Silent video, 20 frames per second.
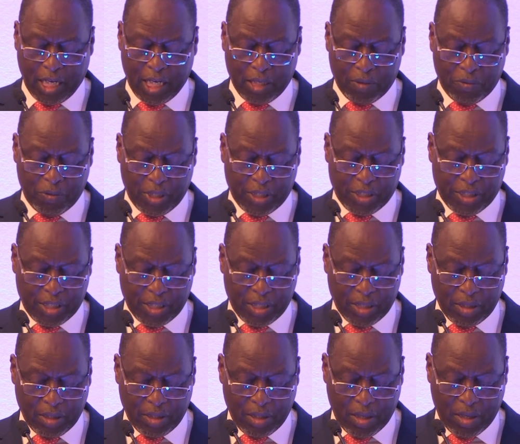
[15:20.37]
in which
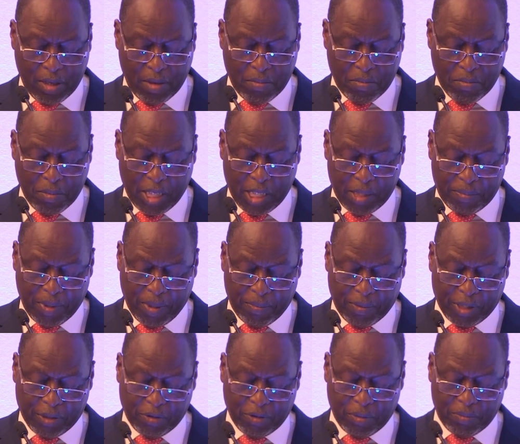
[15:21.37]
many
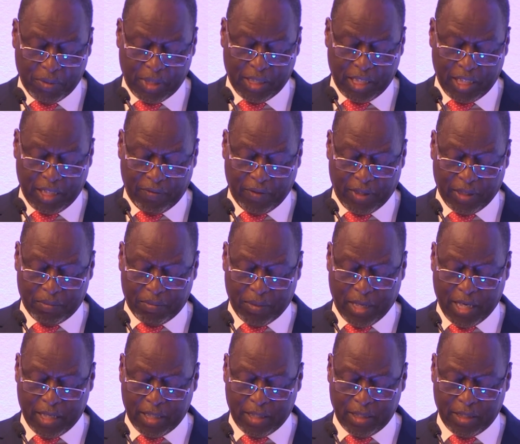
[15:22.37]
papers will be delivered
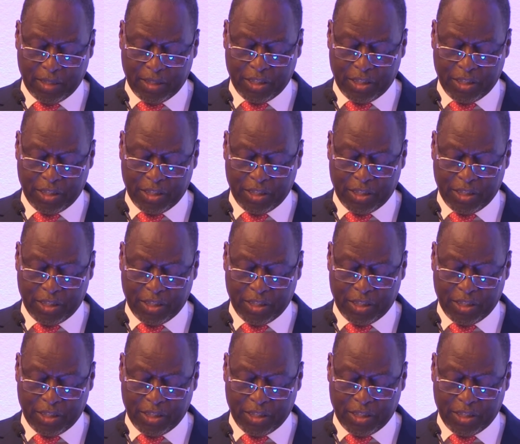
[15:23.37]
by